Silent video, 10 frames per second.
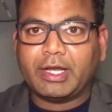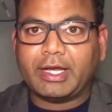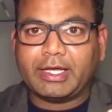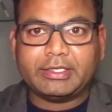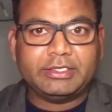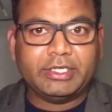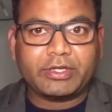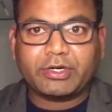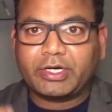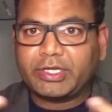uh, their
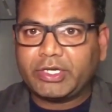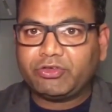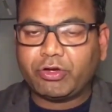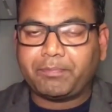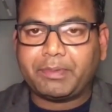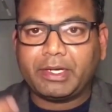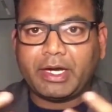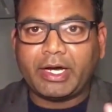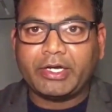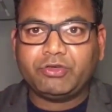citizen you have pr
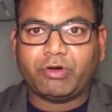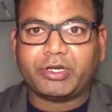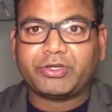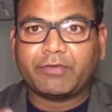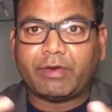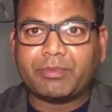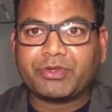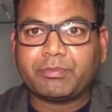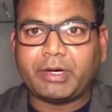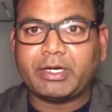and you are registered
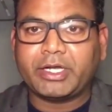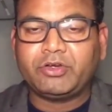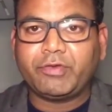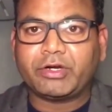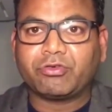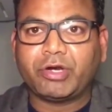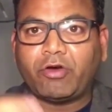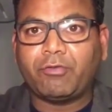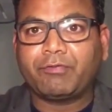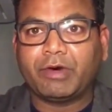pharmacist in malta and you want to
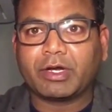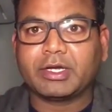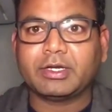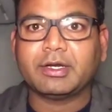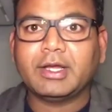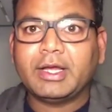now work in